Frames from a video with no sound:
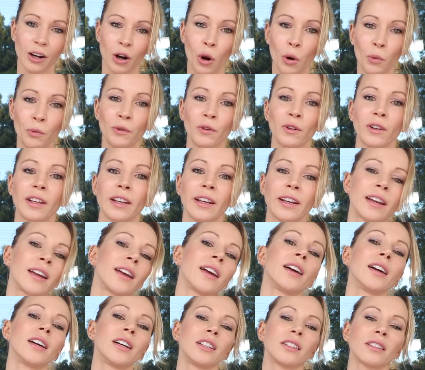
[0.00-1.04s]
Hopefully
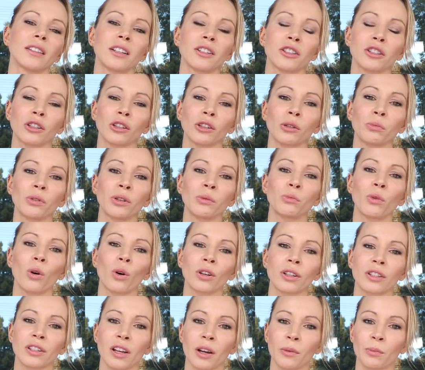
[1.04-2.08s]
there's gonna be
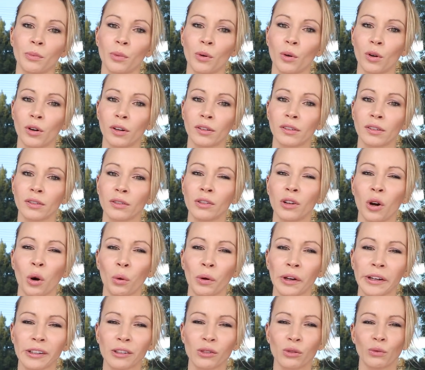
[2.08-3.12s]
more support
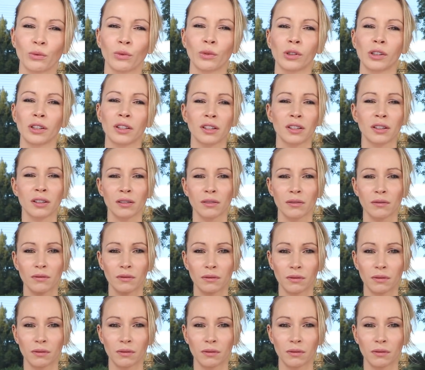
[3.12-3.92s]
going towards